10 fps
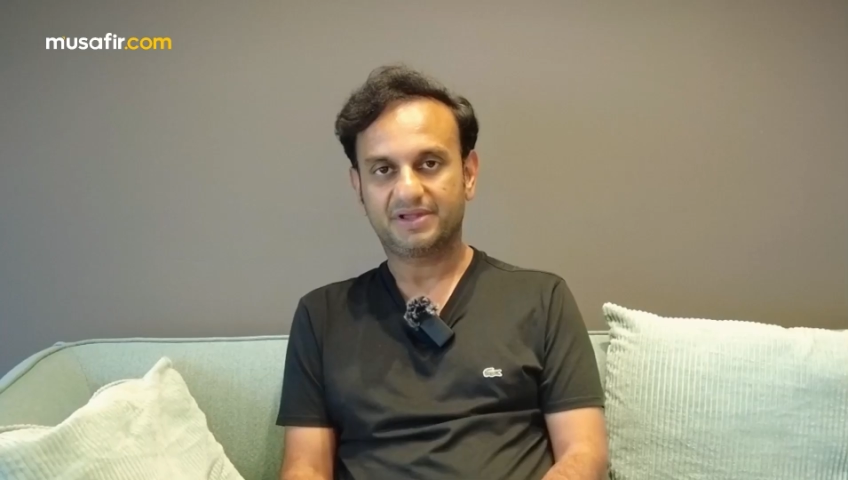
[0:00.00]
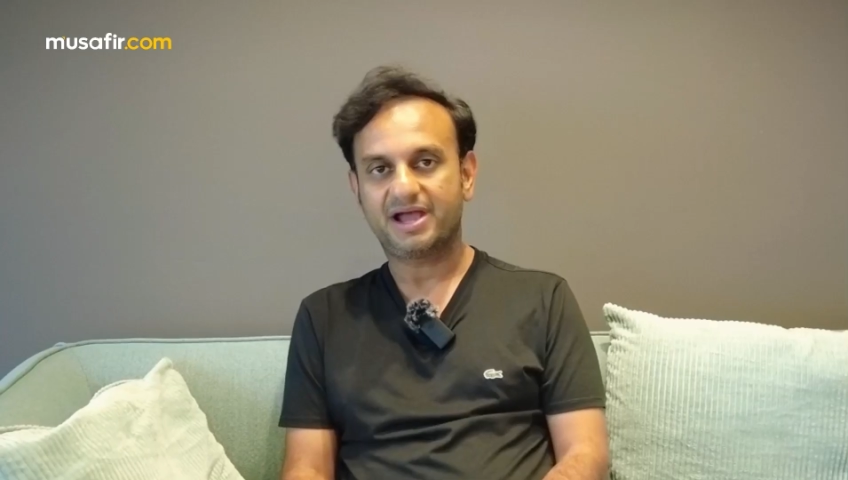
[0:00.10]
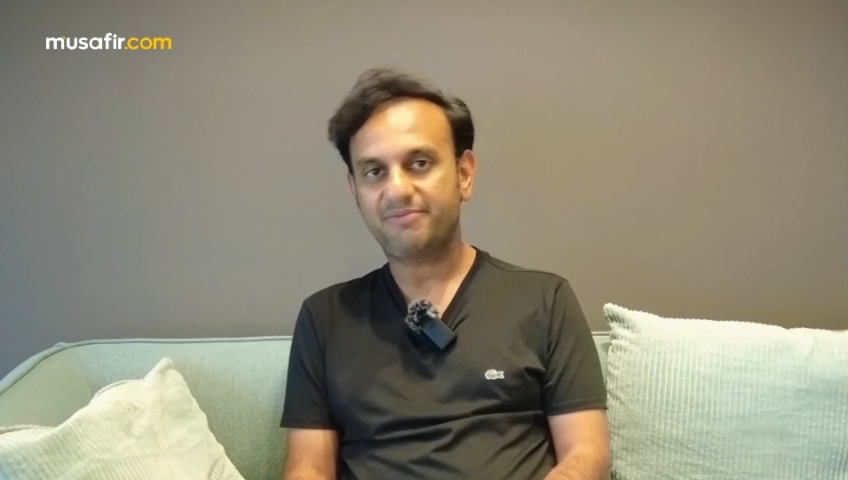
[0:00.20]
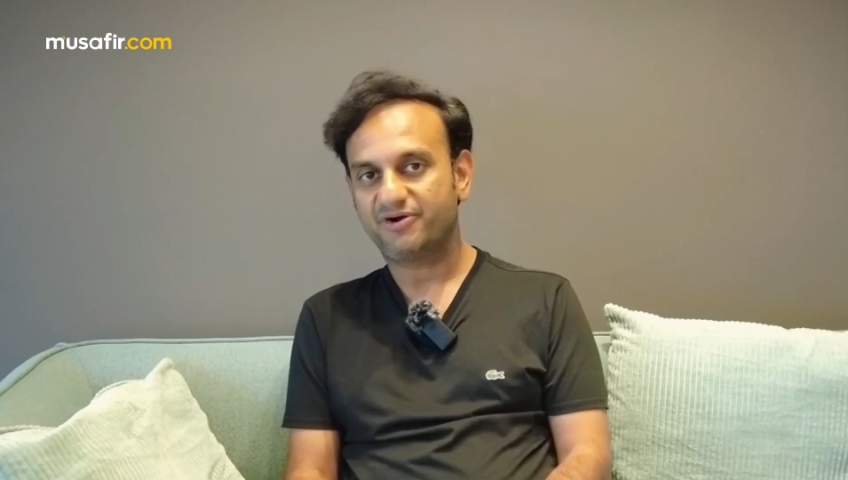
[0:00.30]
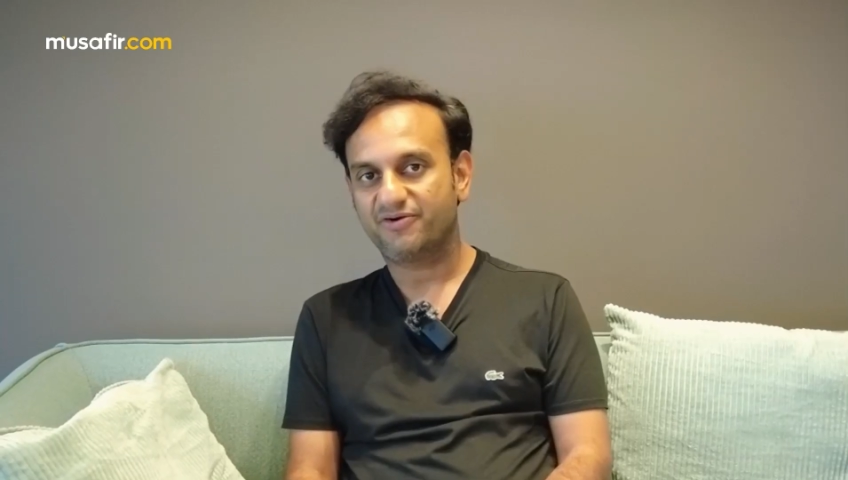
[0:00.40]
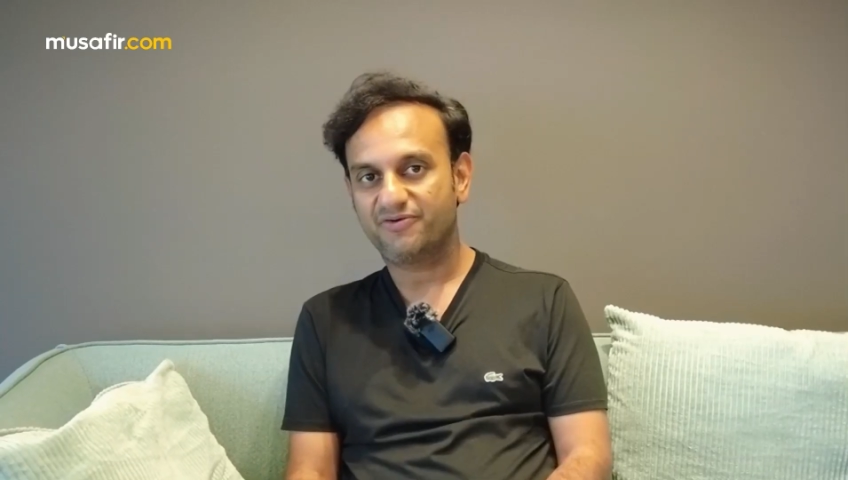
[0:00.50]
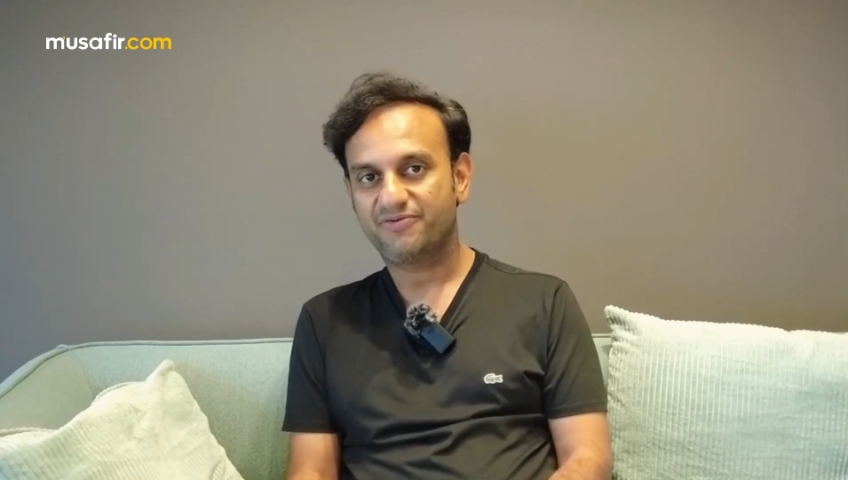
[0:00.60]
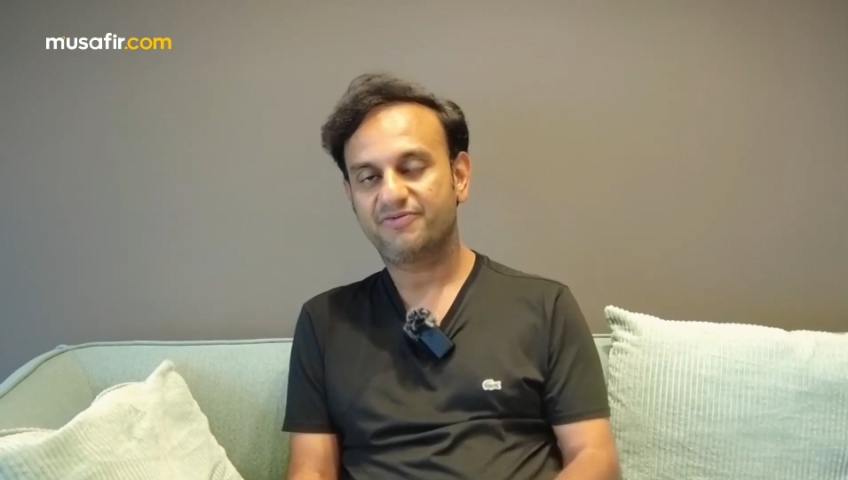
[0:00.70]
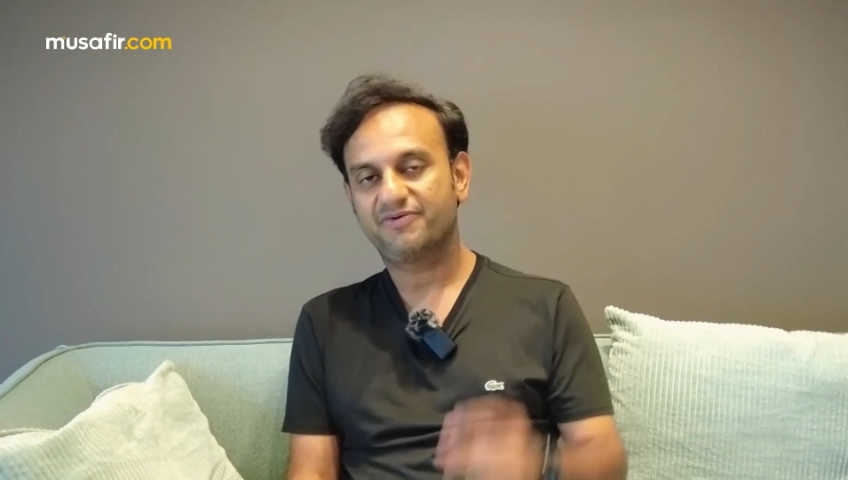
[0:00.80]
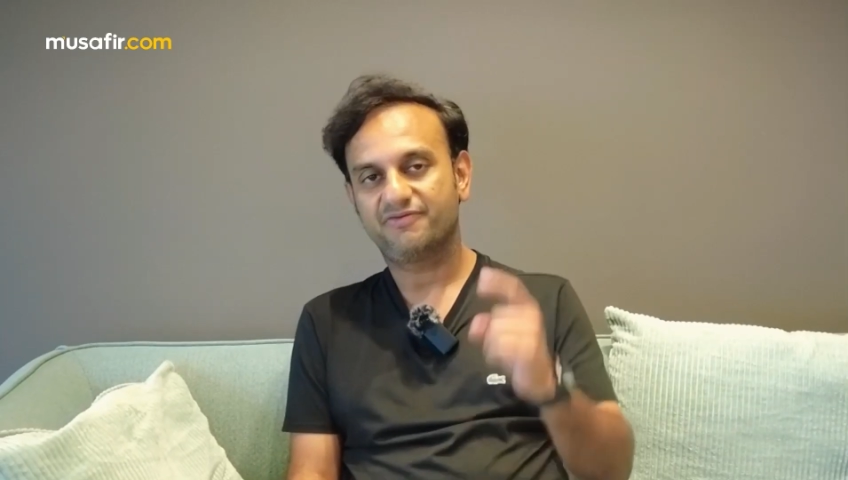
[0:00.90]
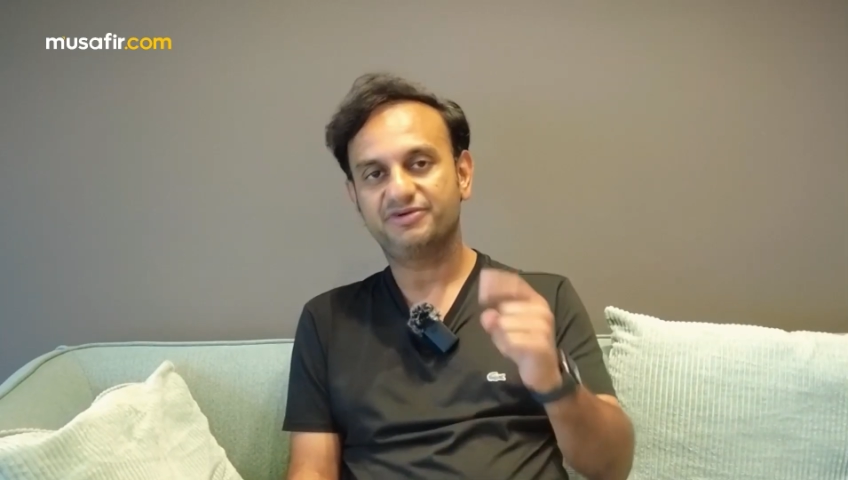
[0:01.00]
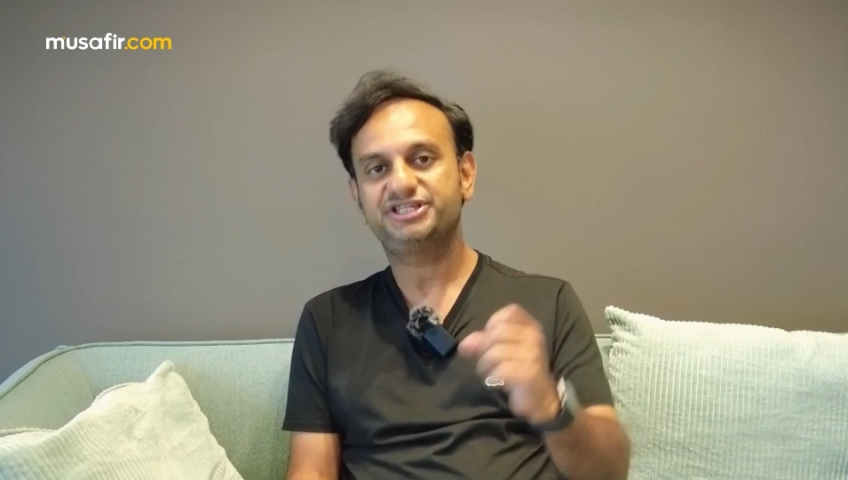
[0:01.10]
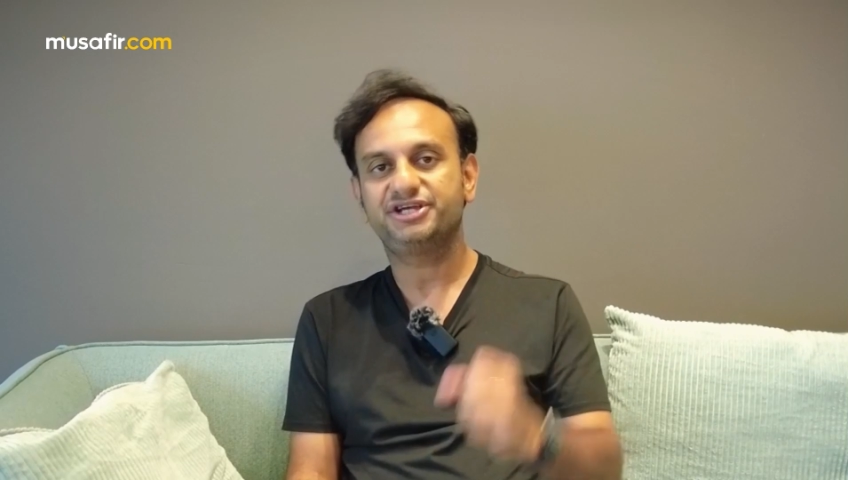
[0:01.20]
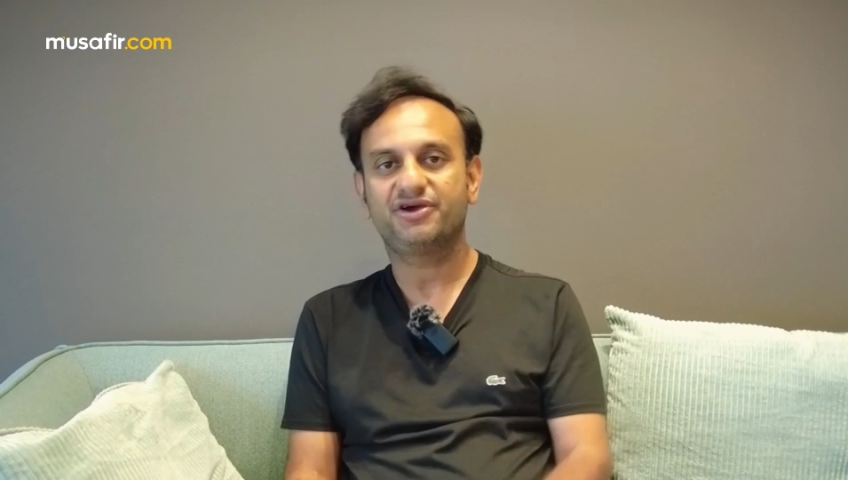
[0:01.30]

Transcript: Hi, bro. Wishing